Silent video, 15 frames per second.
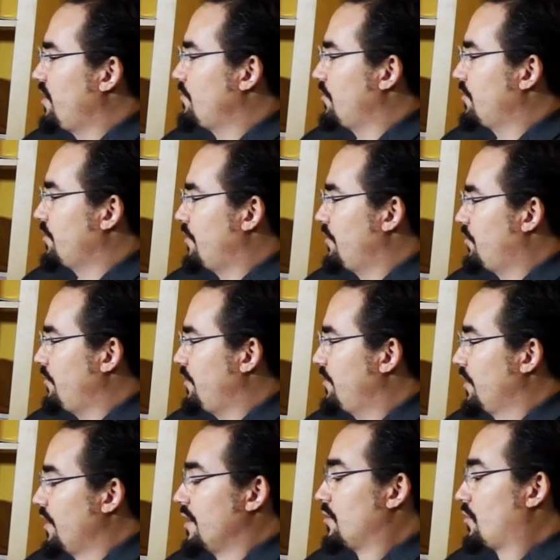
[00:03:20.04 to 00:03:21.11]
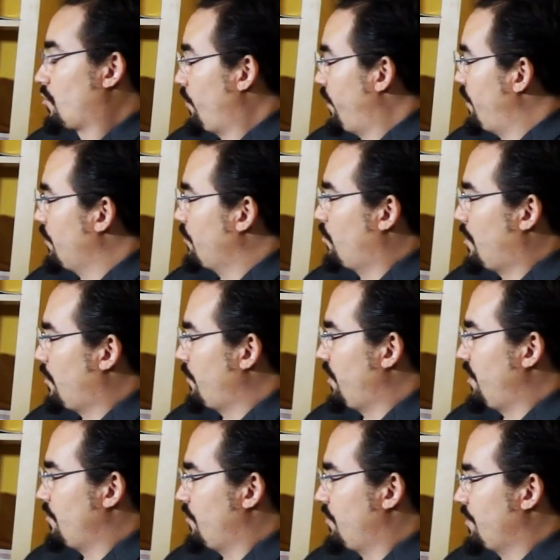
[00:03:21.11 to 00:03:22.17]
in most countries, creed
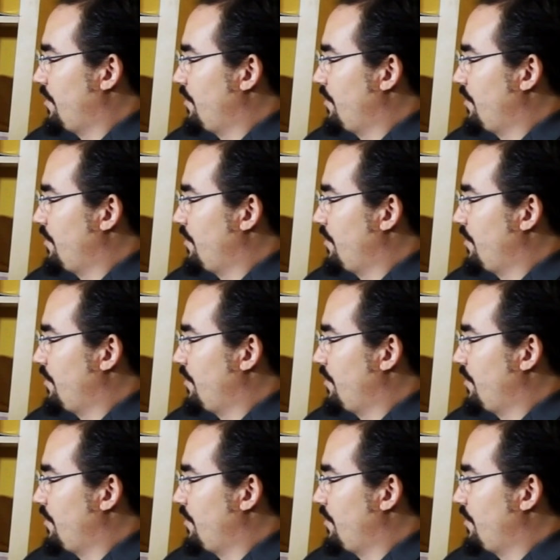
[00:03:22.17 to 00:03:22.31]
equality in most